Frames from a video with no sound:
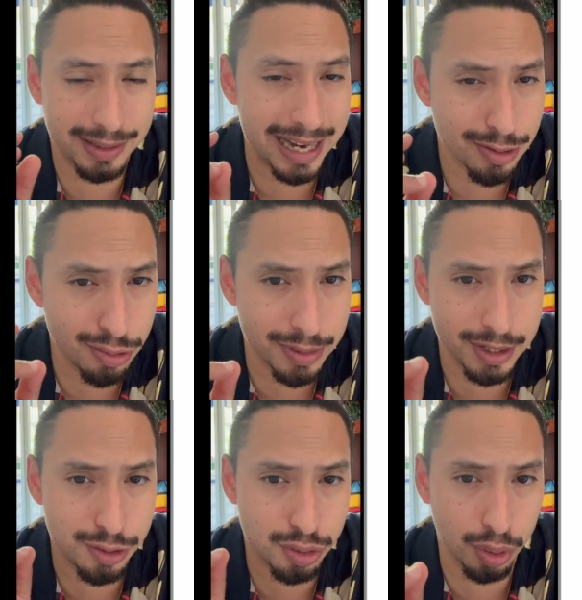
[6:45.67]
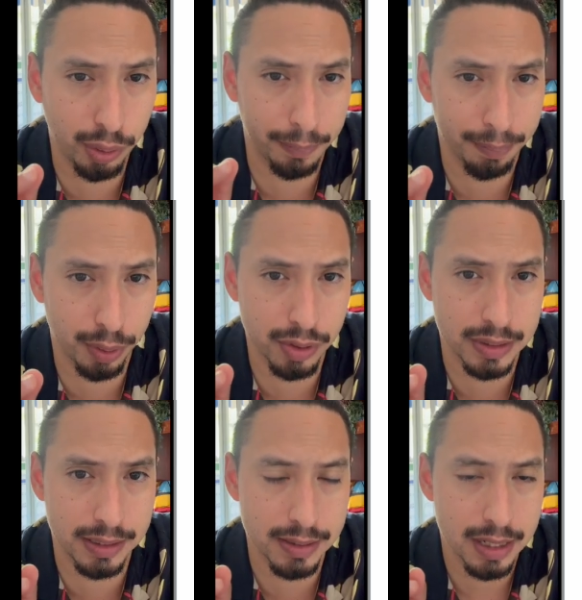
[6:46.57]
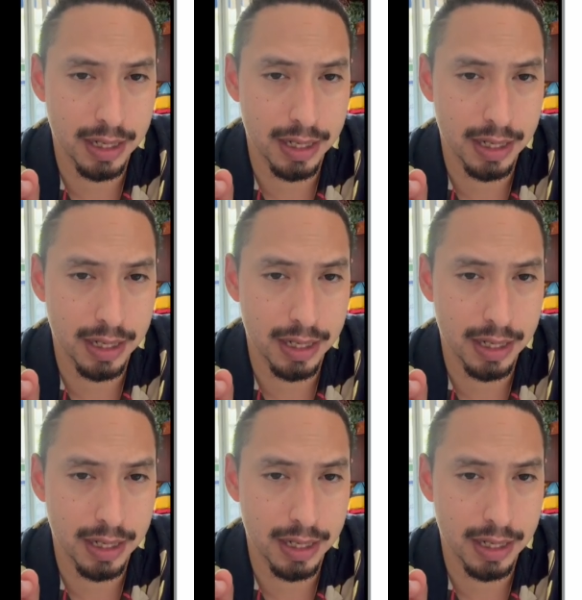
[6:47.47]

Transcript: Tax number is so important.